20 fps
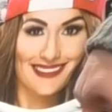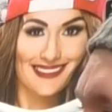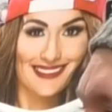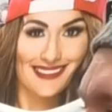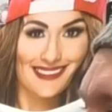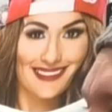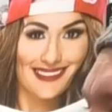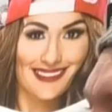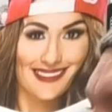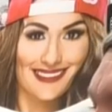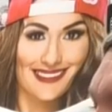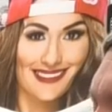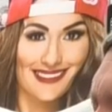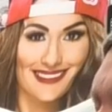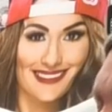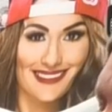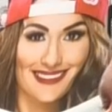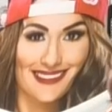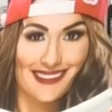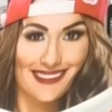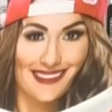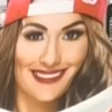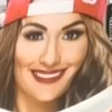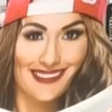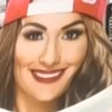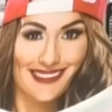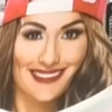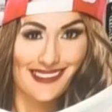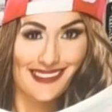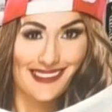
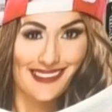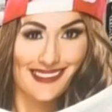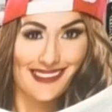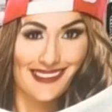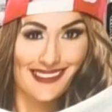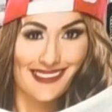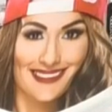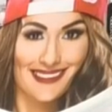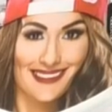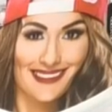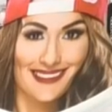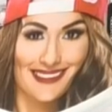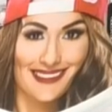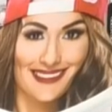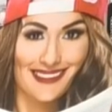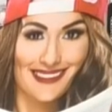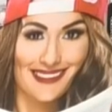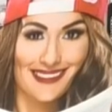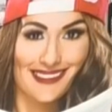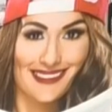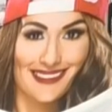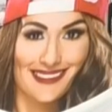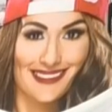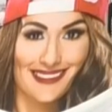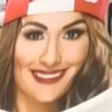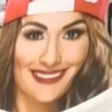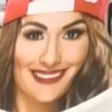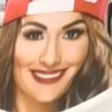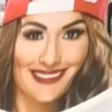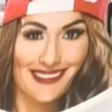
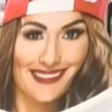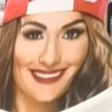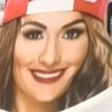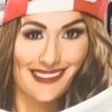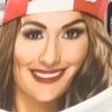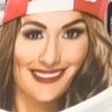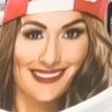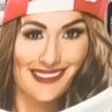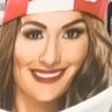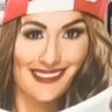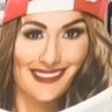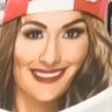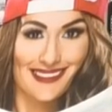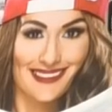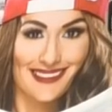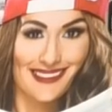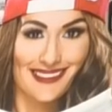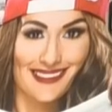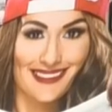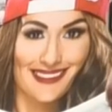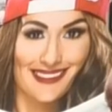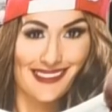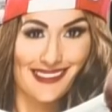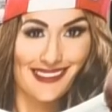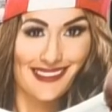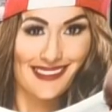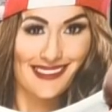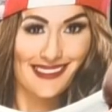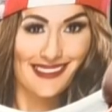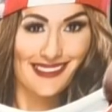
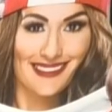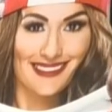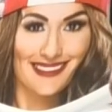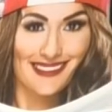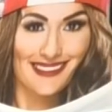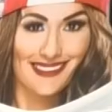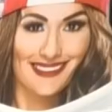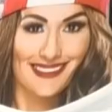The person shown says nothing.